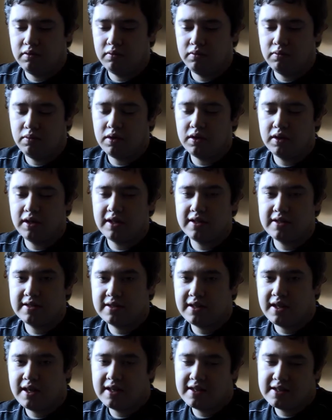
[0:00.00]
One, it
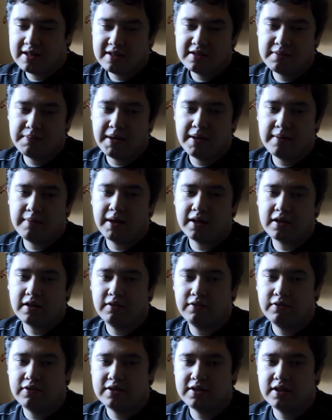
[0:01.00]
is a bit in my
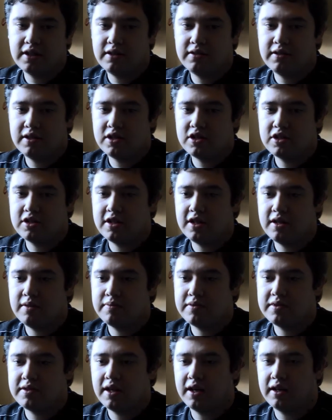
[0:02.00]
comfort zone, it
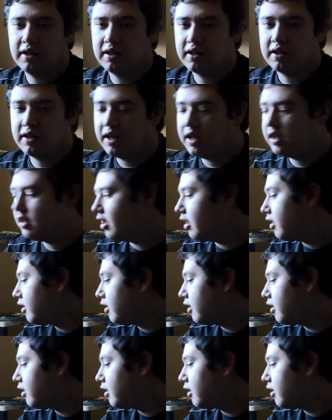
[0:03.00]
ships, and I'd kind of like to